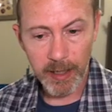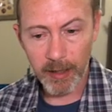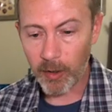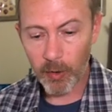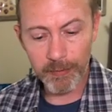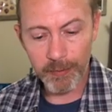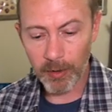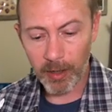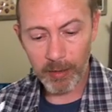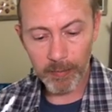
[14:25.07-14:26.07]

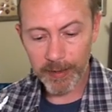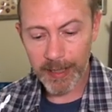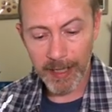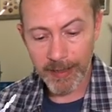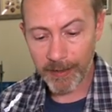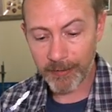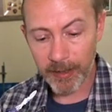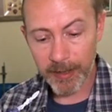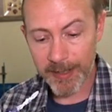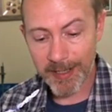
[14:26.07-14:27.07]
Overall, yeah,
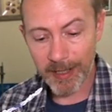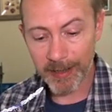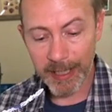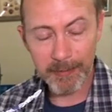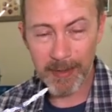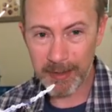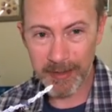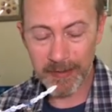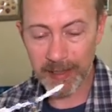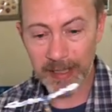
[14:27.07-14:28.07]
definitely a solid 8, maybe
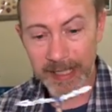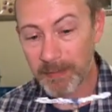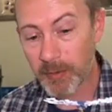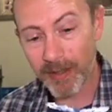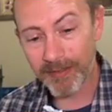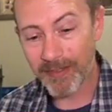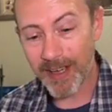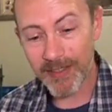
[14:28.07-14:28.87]
even an 8.5,